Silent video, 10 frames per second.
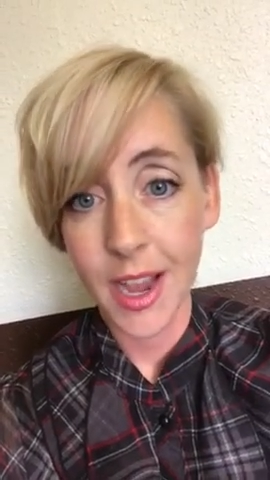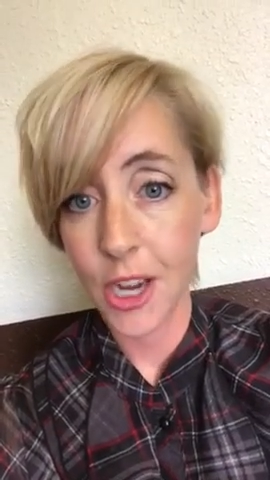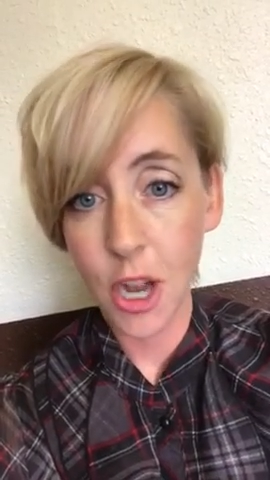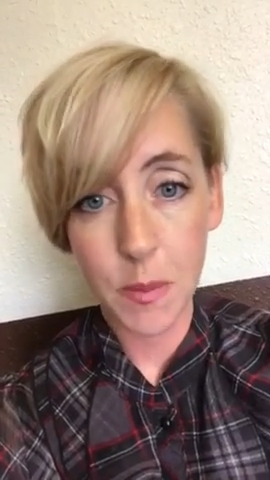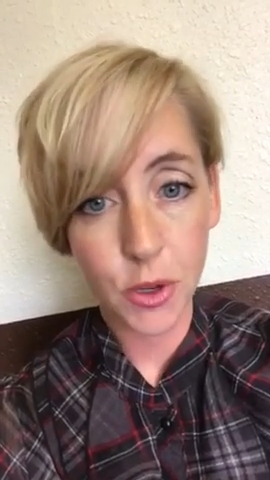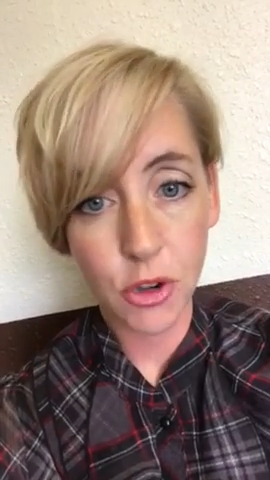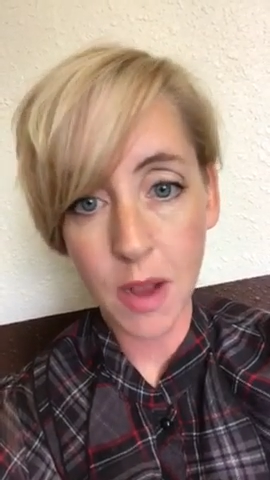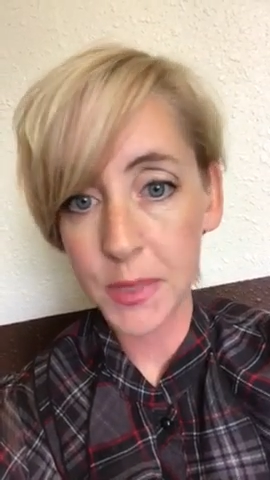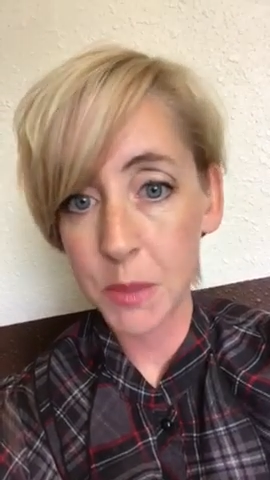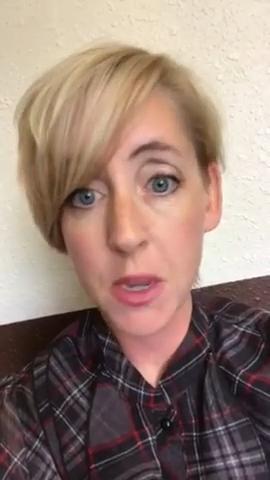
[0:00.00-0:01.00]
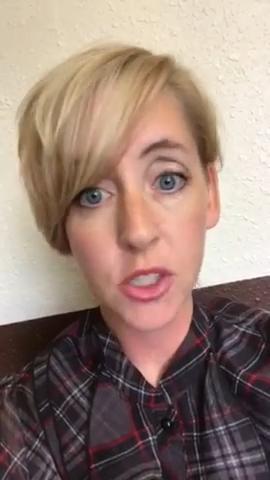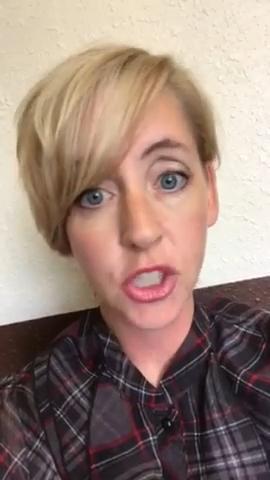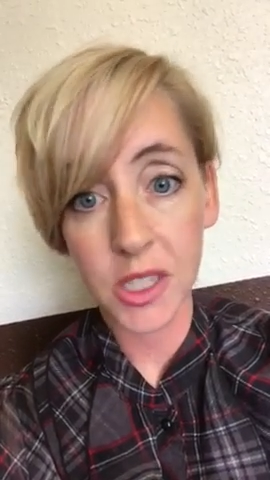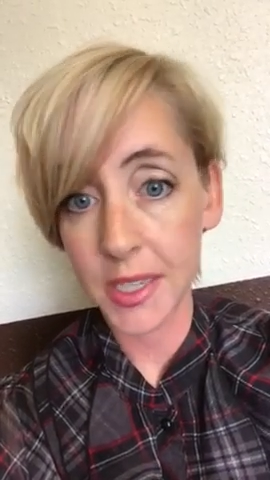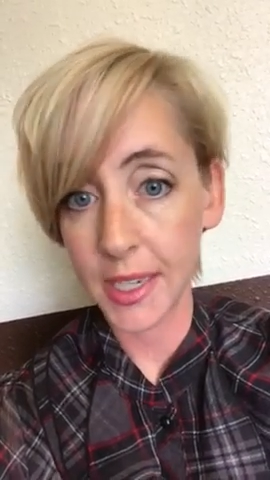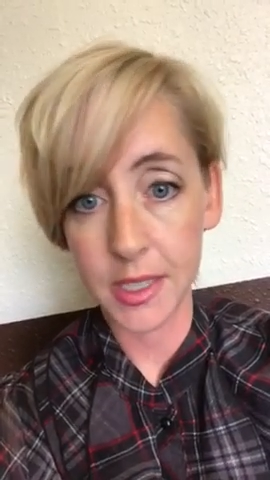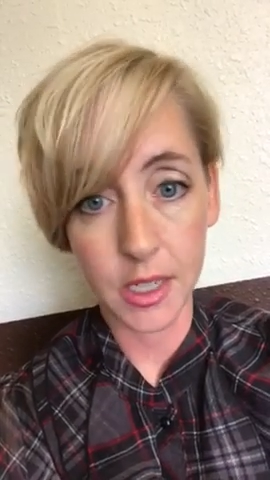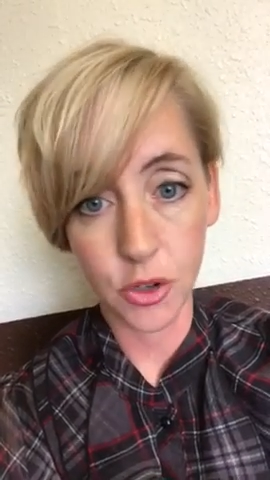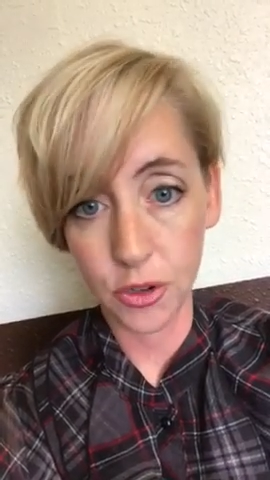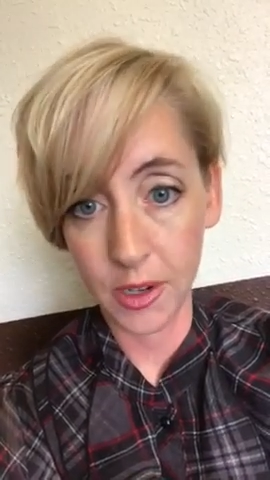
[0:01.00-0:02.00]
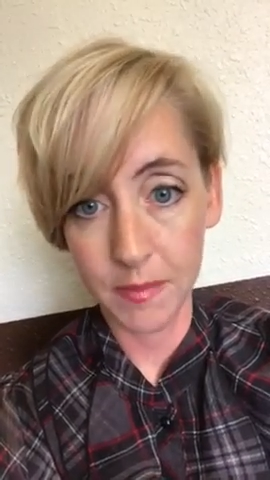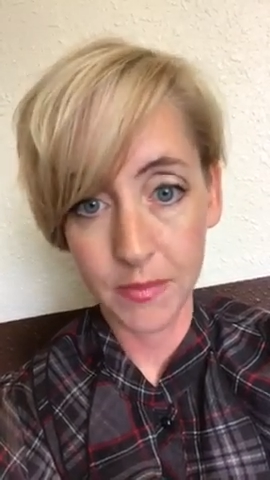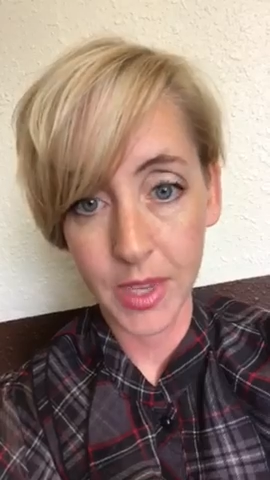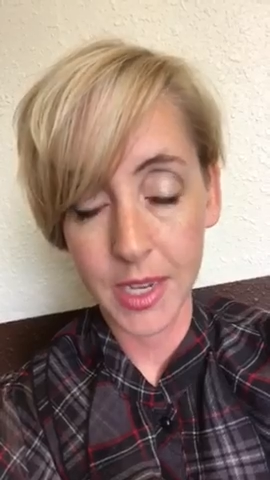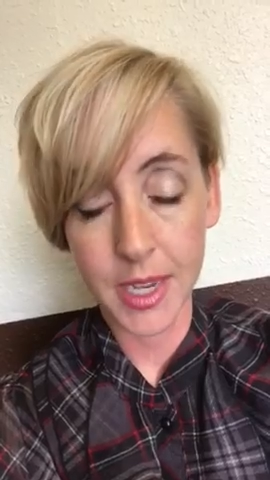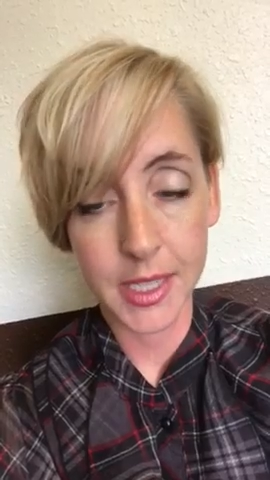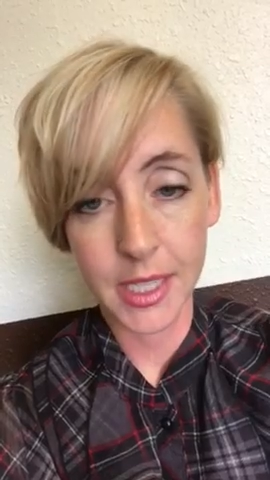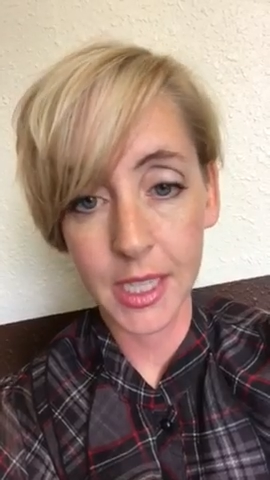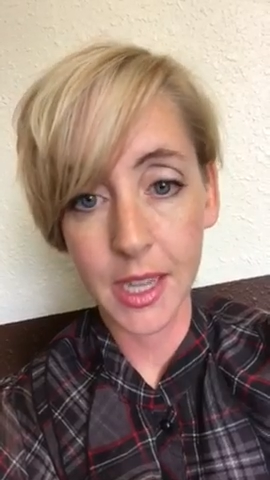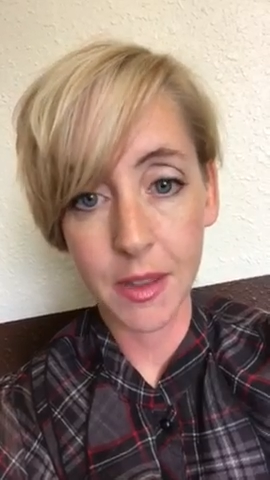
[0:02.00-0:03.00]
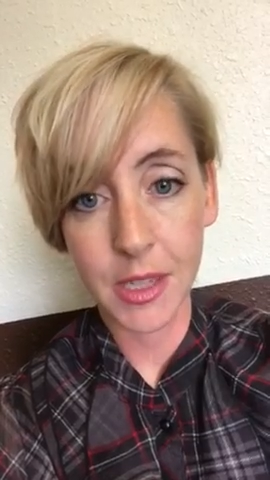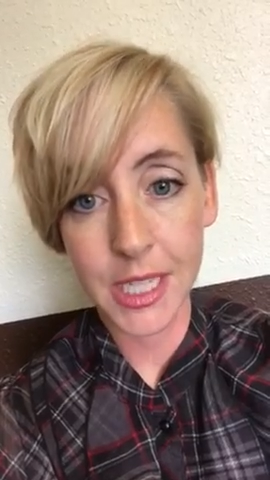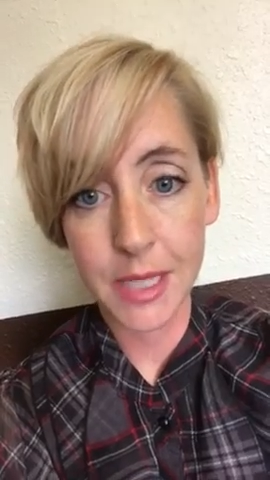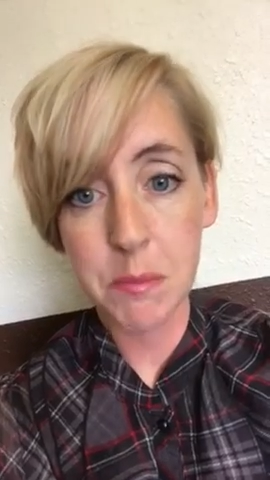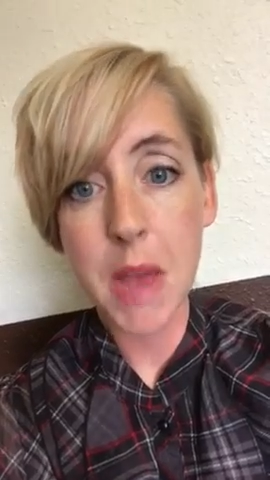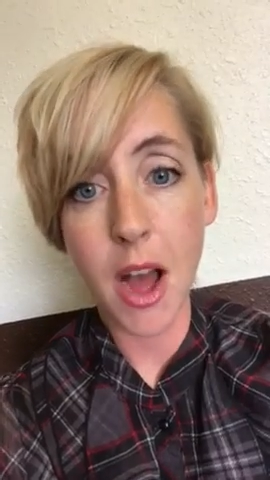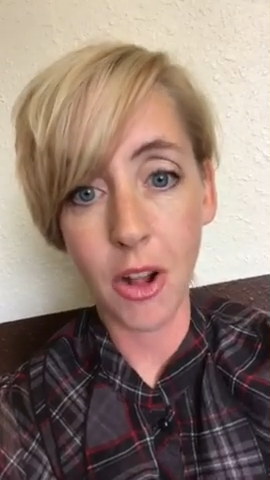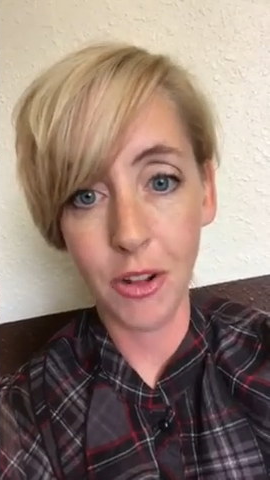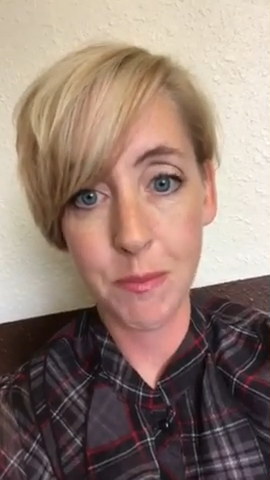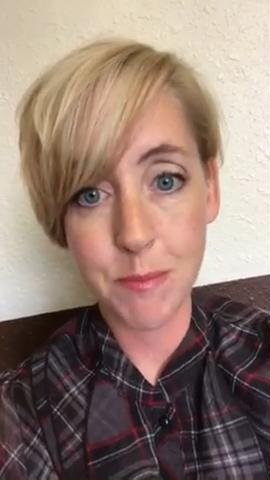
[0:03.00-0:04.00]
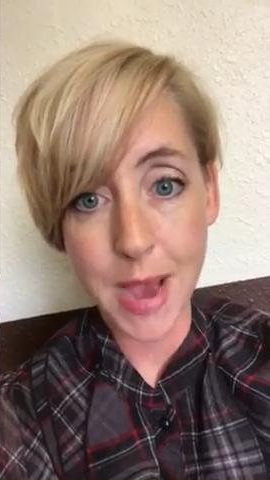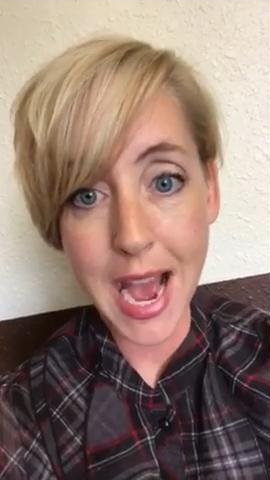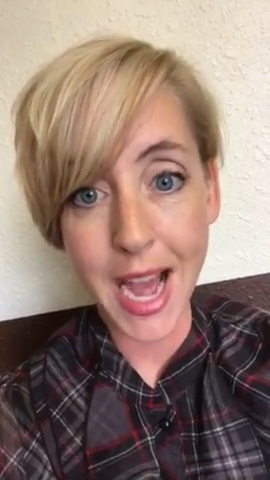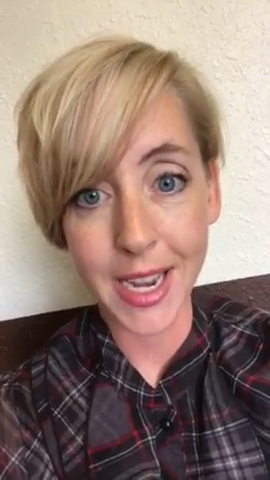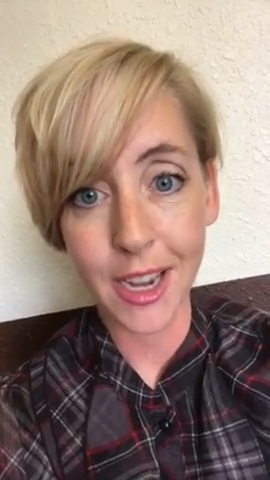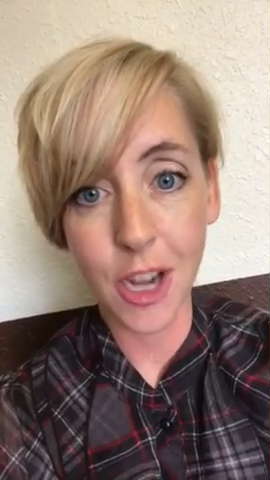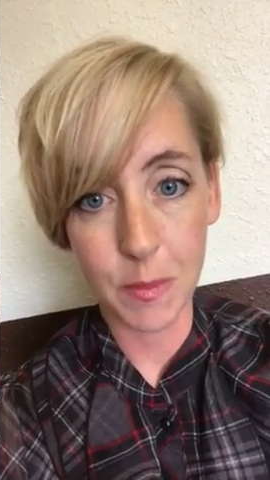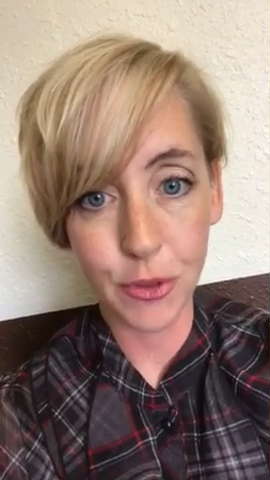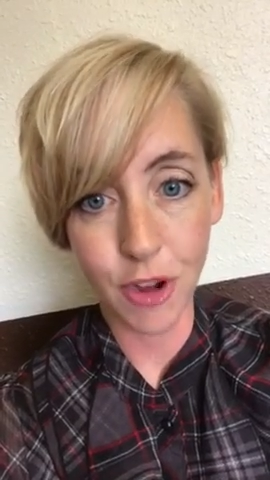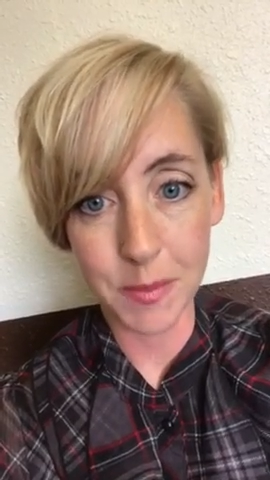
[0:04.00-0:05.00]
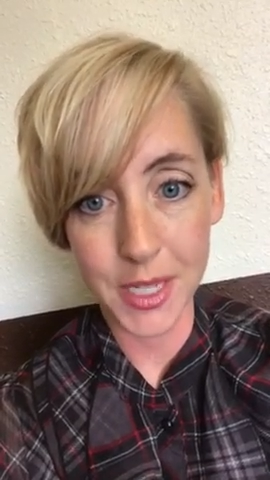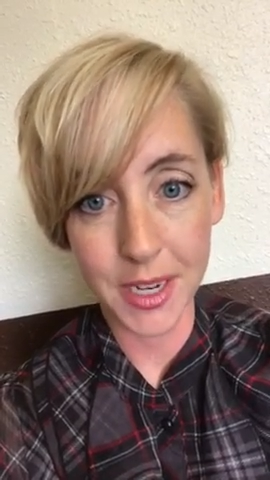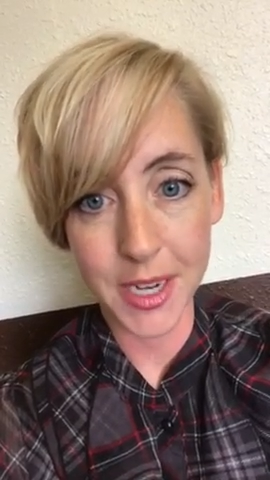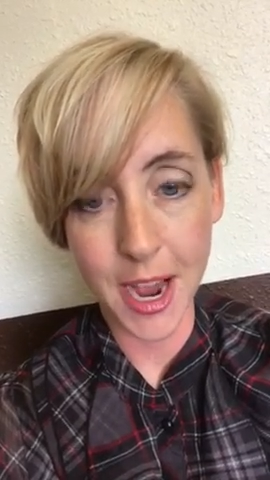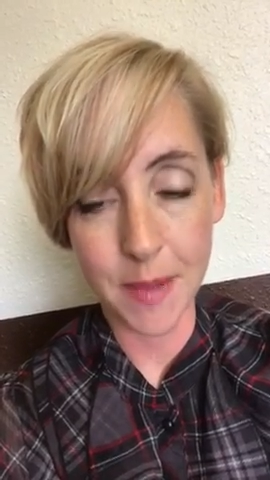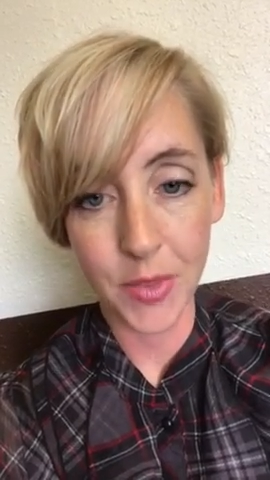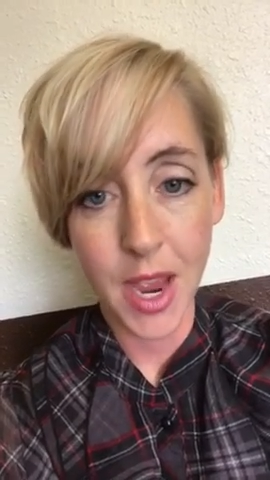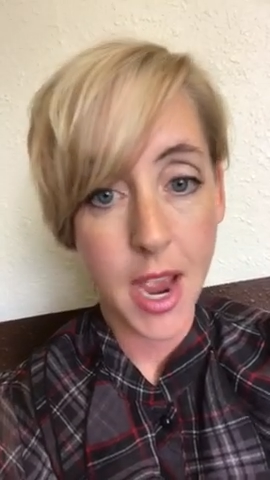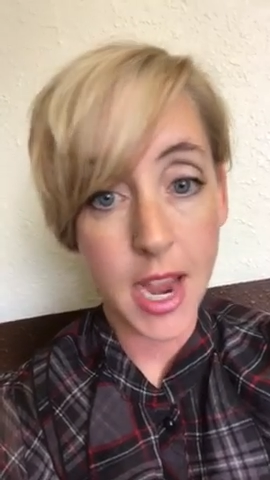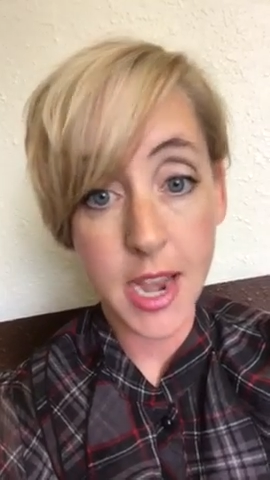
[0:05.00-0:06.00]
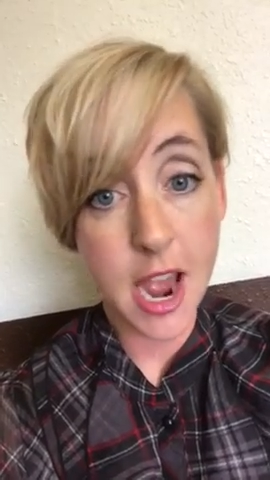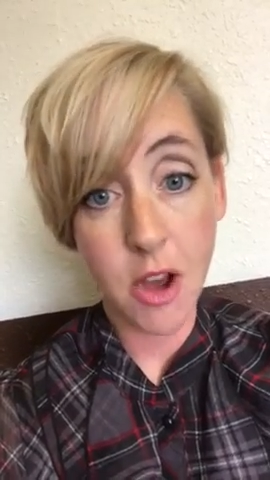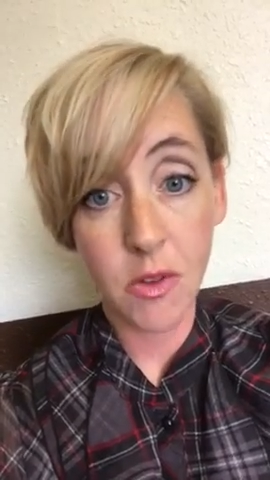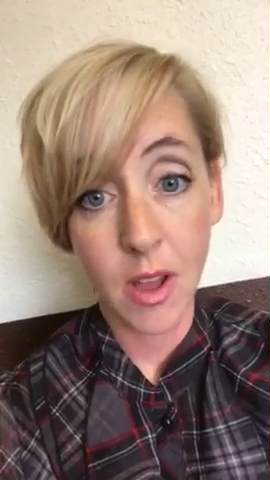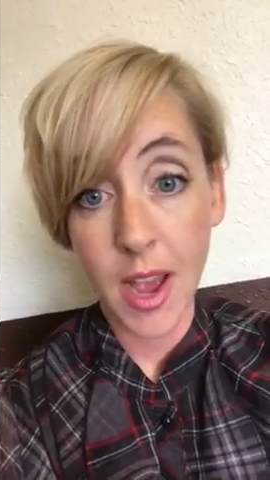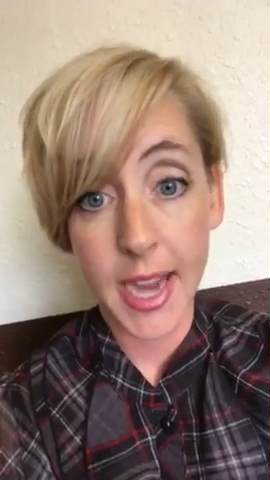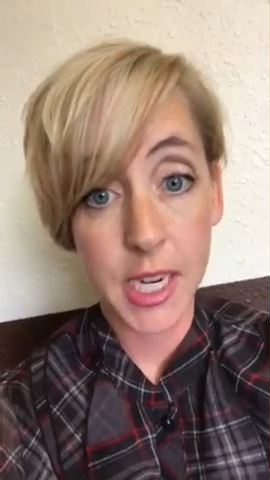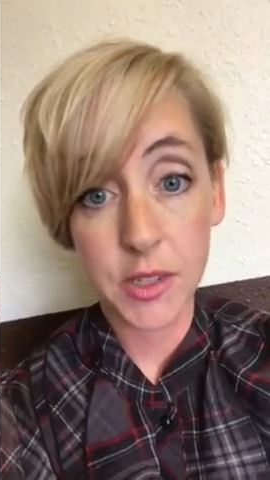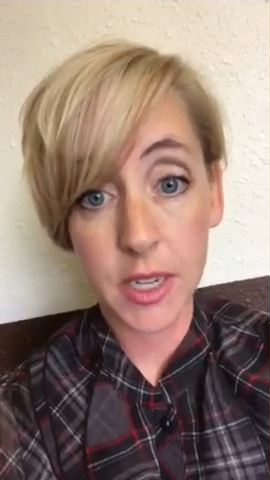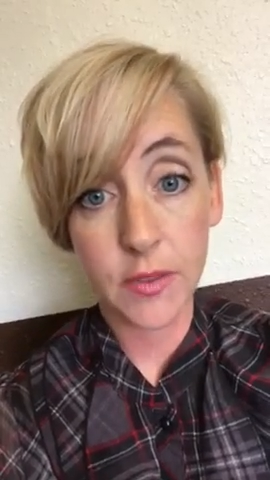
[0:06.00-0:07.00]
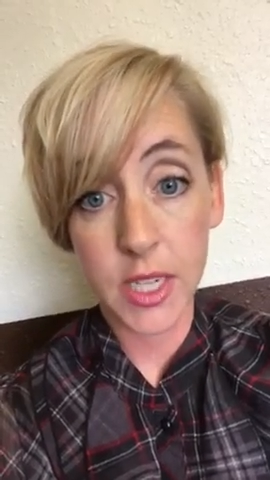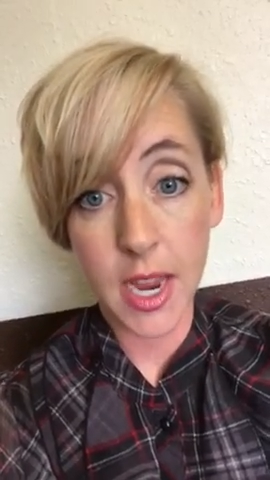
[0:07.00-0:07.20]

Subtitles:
A couple drops smells just like a cedar tree. It doesn't smell bad a couple drops at a time. And now I use it every